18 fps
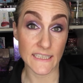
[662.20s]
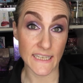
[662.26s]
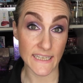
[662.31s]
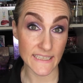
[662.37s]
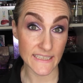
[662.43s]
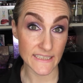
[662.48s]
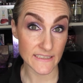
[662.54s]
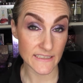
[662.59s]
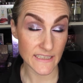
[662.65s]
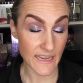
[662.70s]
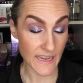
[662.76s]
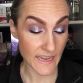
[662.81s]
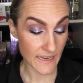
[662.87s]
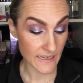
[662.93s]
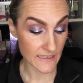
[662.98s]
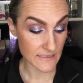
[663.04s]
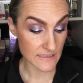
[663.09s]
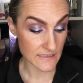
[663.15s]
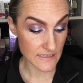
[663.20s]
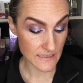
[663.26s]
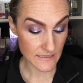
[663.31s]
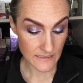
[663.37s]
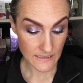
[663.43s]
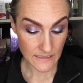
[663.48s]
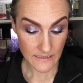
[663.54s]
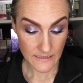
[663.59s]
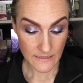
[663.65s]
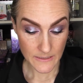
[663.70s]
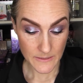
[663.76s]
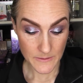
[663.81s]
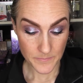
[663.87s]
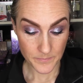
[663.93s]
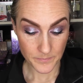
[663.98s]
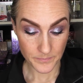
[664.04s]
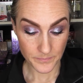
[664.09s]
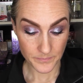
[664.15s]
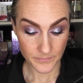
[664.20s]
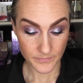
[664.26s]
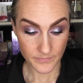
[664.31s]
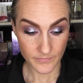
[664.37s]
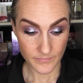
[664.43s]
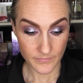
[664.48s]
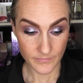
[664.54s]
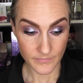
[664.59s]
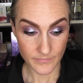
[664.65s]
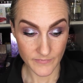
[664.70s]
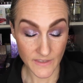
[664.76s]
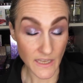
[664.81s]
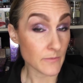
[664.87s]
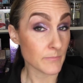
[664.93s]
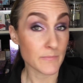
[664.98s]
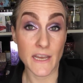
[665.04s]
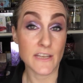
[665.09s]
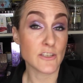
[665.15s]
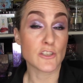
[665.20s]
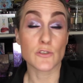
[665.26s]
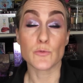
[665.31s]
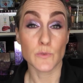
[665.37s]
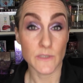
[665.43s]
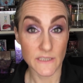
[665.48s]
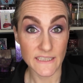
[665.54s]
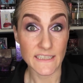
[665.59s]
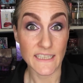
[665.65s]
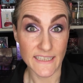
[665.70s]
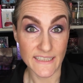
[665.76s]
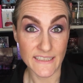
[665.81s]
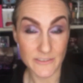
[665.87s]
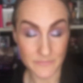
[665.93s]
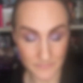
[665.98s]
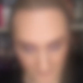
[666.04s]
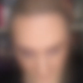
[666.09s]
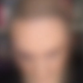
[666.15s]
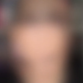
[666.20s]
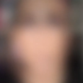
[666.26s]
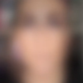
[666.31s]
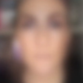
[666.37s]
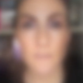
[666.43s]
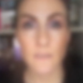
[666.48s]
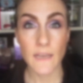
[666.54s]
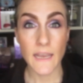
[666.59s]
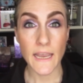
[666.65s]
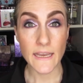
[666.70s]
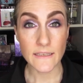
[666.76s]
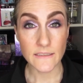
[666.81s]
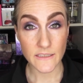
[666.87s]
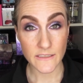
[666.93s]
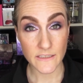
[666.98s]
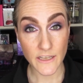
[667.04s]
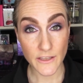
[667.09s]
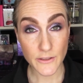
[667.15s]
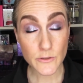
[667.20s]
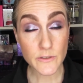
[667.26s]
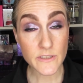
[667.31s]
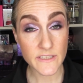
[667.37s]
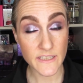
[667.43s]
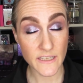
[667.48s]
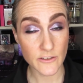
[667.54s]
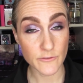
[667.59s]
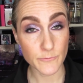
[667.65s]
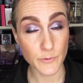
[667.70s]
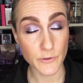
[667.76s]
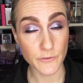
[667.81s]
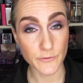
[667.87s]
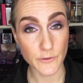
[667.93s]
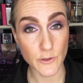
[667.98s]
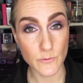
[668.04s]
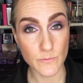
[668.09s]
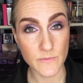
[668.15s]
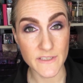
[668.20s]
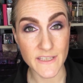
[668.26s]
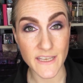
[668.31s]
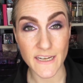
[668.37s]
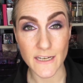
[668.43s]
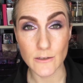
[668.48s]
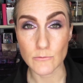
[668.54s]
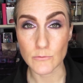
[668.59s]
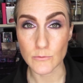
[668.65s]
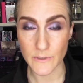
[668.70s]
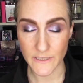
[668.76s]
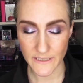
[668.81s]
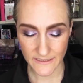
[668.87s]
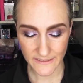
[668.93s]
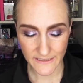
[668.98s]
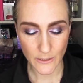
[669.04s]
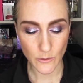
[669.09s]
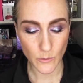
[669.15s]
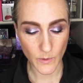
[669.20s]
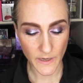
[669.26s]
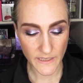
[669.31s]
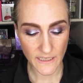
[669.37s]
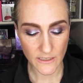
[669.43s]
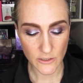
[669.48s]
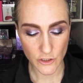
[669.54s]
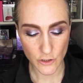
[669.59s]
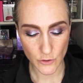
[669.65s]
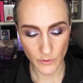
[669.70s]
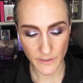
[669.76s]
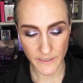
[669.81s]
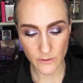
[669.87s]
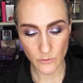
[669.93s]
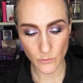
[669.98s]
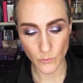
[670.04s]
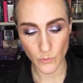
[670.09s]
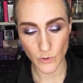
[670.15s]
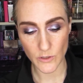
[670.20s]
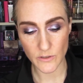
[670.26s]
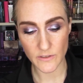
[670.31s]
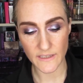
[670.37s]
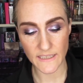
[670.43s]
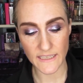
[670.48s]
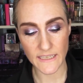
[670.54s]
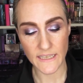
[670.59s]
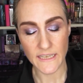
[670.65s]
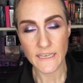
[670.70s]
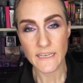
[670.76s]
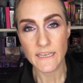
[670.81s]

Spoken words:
like it. And yeah, I just really like it. And another set of perfumes that I really quite enjoyed were the